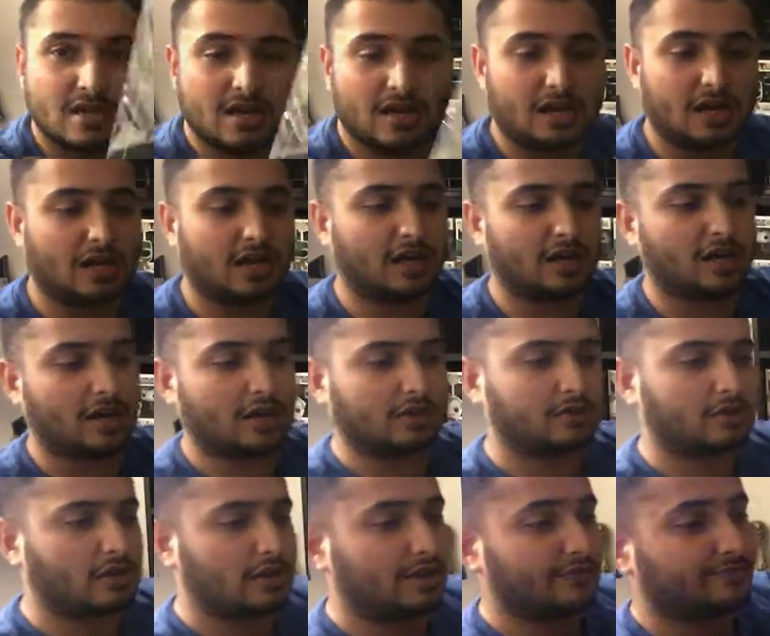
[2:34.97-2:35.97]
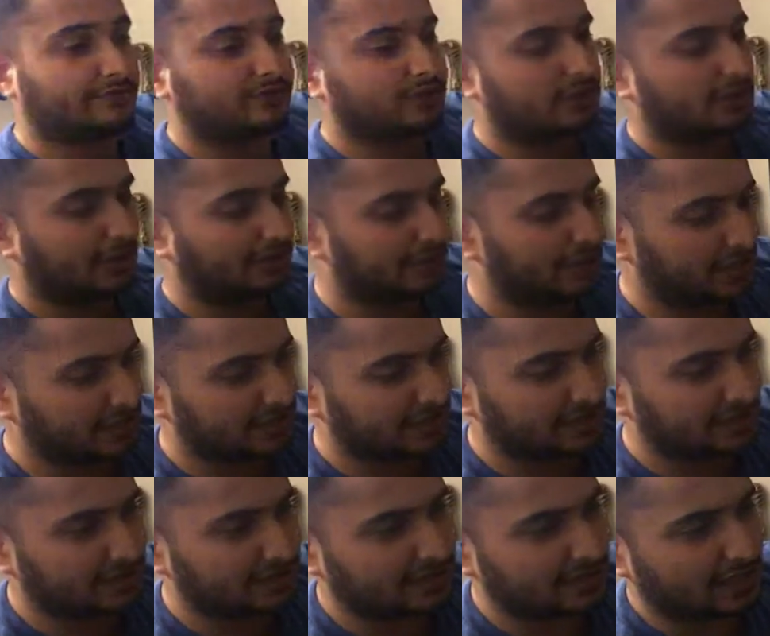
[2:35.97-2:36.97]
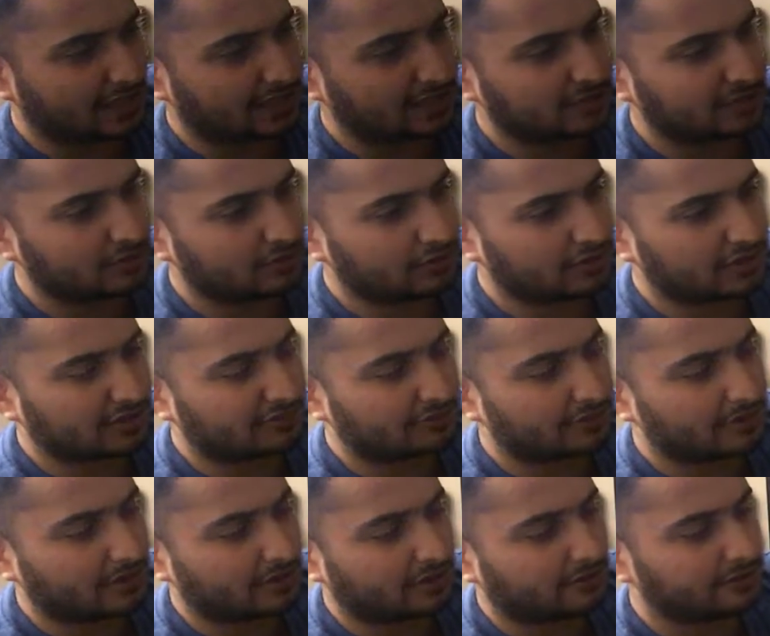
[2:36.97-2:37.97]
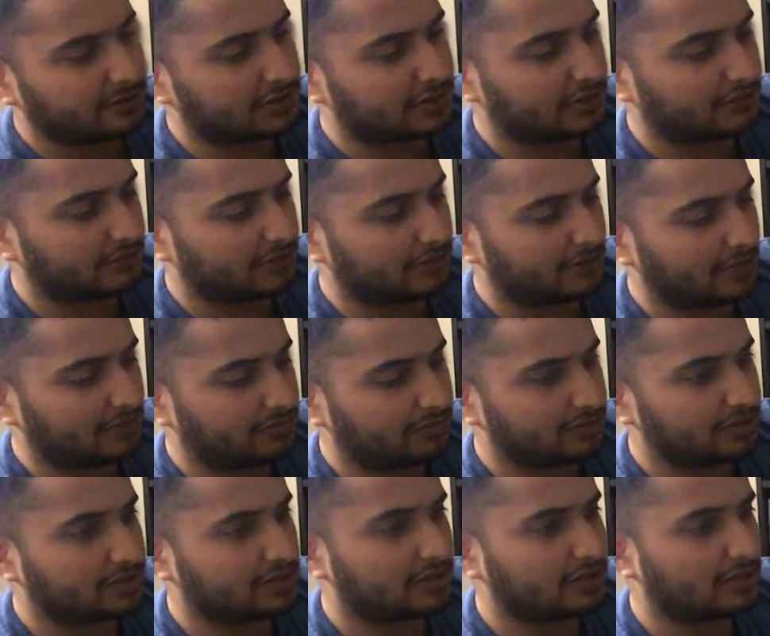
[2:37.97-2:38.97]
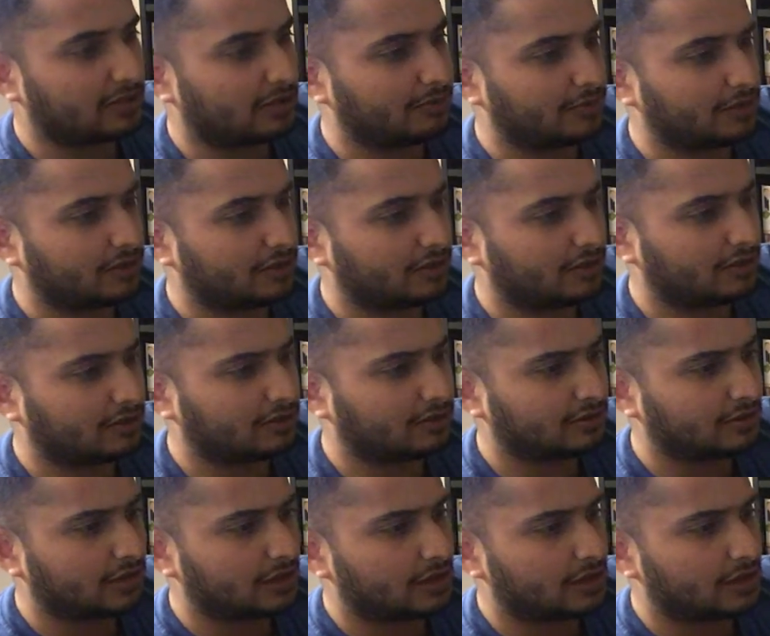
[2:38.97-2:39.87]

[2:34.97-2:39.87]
So I'm guessing this is an exclusive pin, obviously, from Emerald City Comic Con.